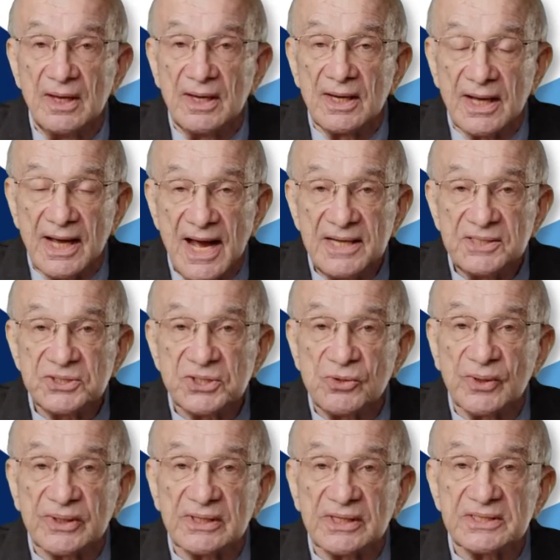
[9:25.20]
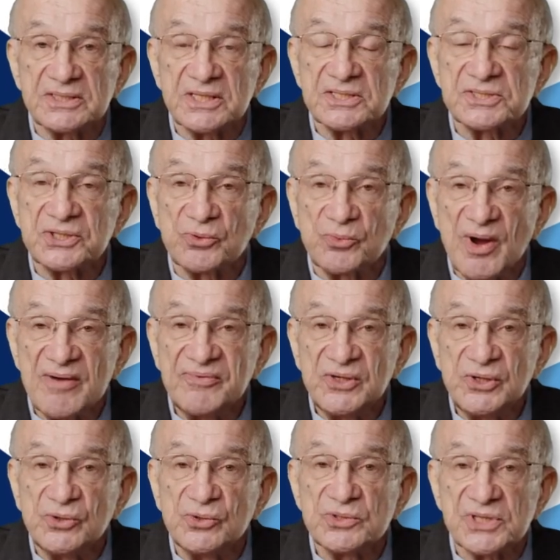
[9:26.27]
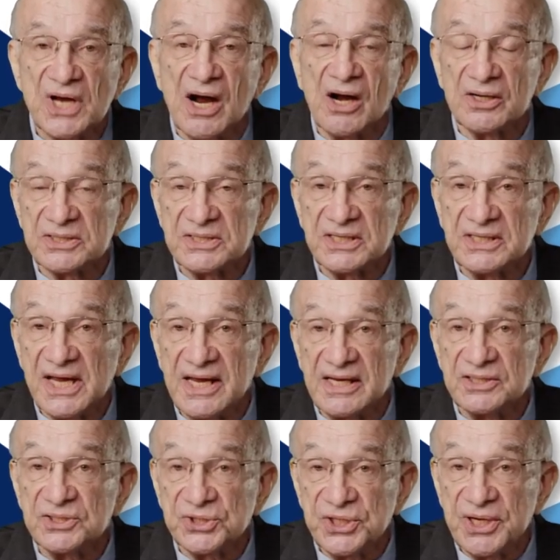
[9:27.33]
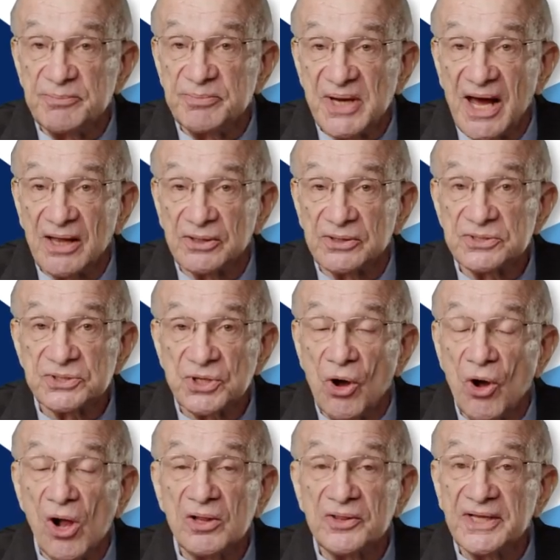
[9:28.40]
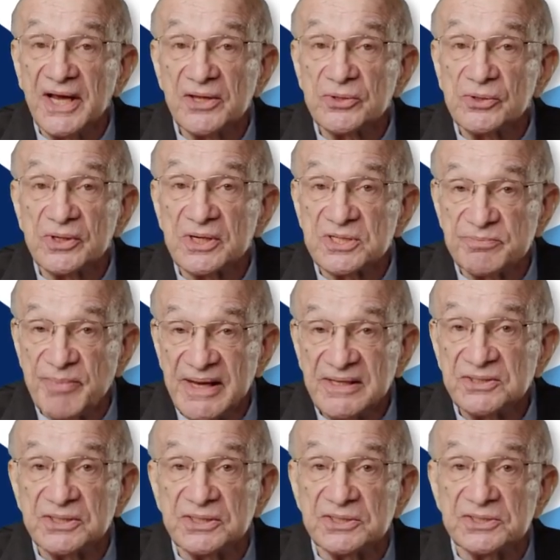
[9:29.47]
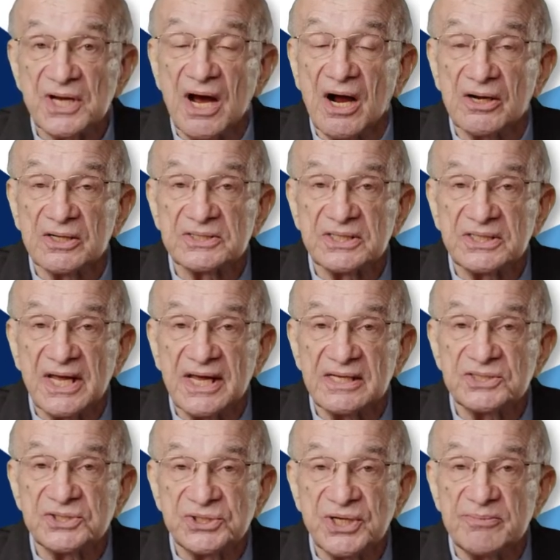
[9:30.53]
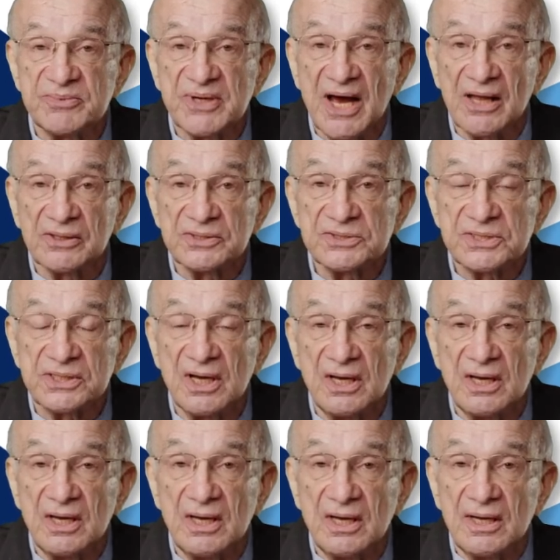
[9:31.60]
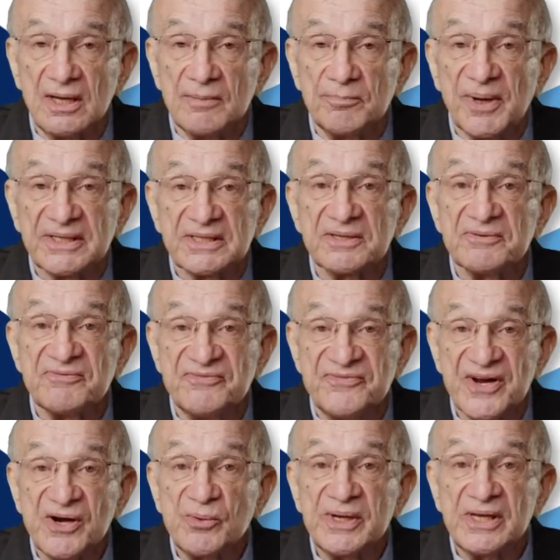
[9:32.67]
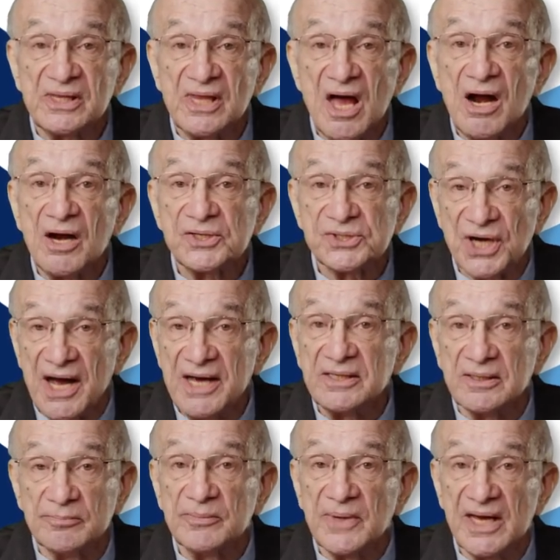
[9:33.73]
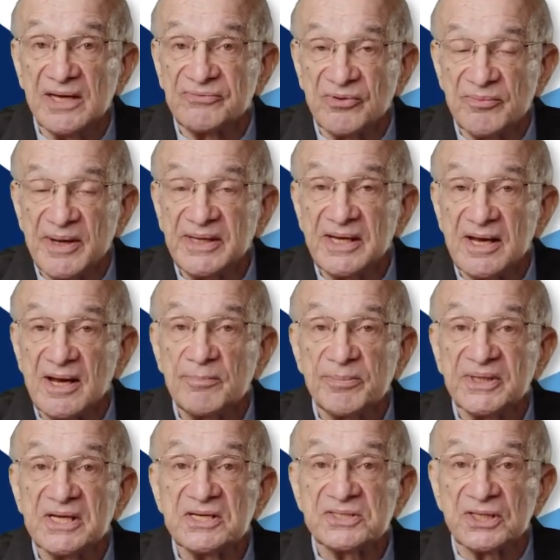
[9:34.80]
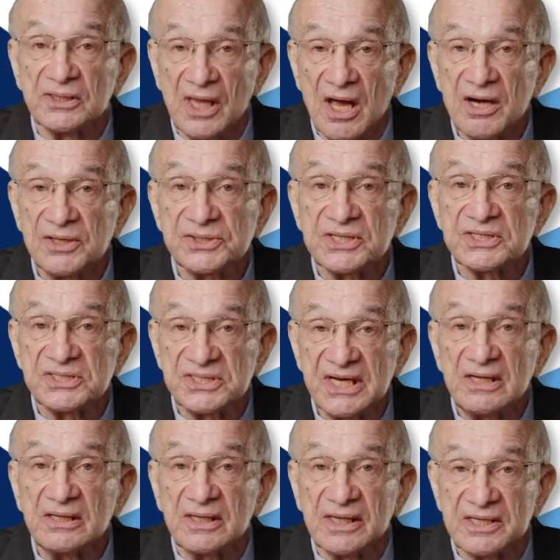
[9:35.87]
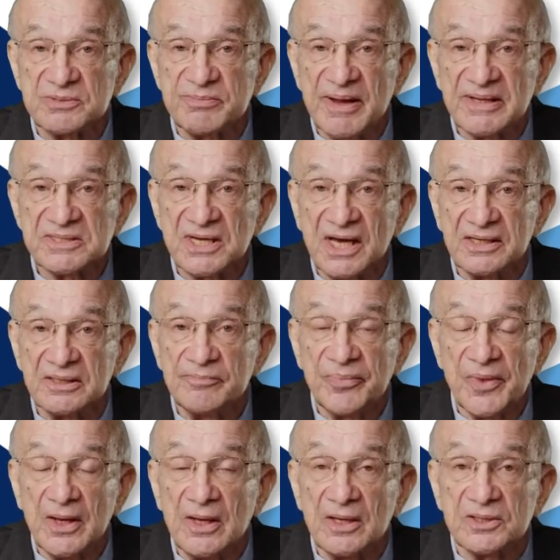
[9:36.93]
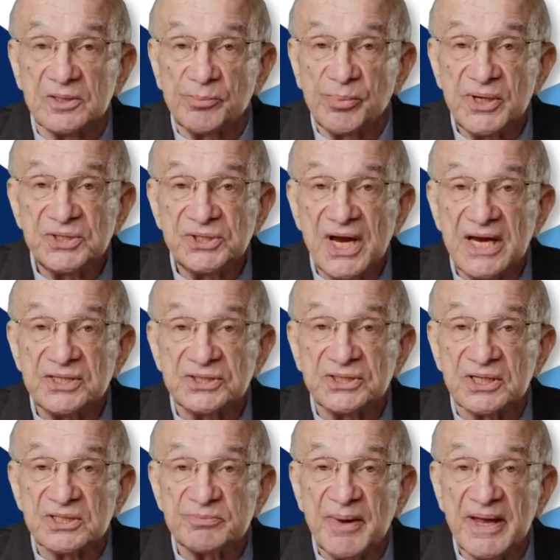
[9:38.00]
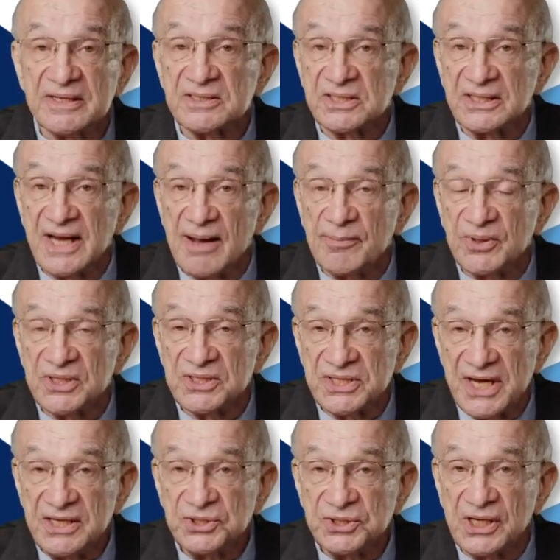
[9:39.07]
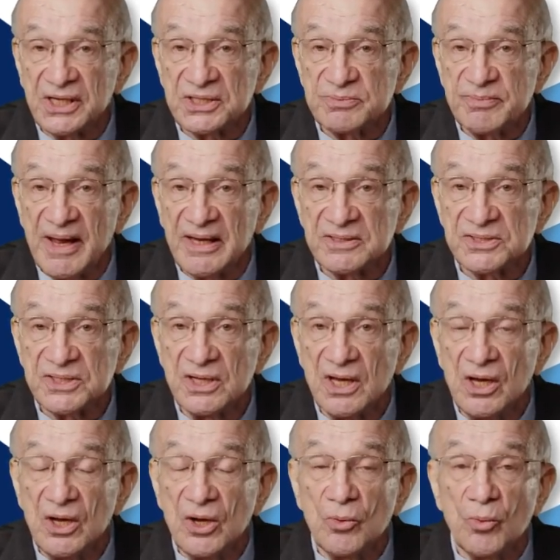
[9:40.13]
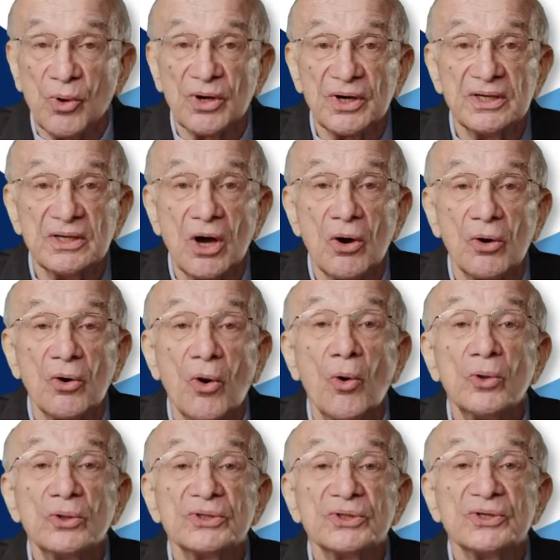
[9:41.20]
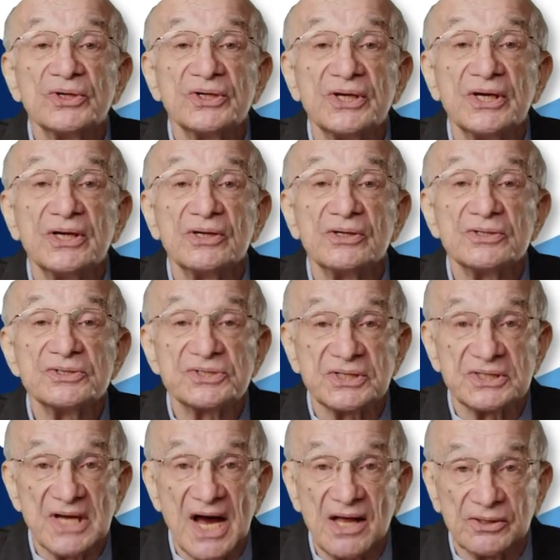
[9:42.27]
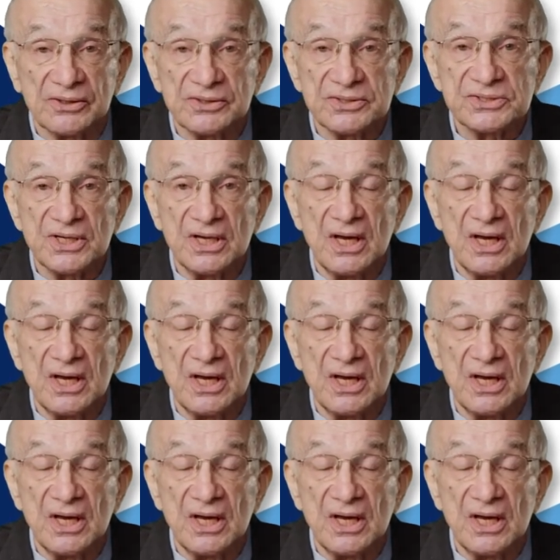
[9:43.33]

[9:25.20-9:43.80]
Consequently, since the revenues are in today's cheap dollars, all the other expenses are in today's cheap dollars, but the very large item, and for many companies the largest single expense item, depreciation expense and amortization expense, were in older years dollars.